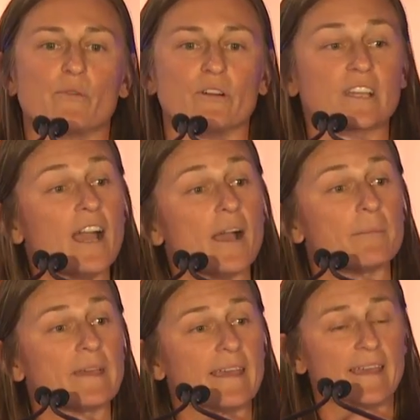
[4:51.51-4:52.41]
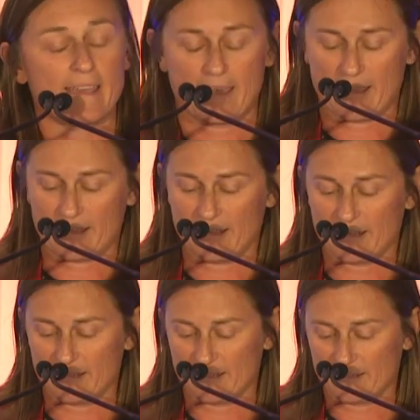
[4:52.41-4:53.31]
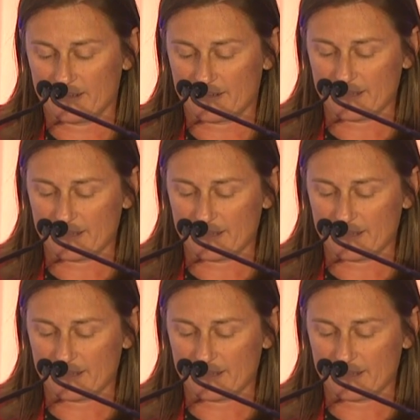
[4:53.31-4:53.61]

World Cup, and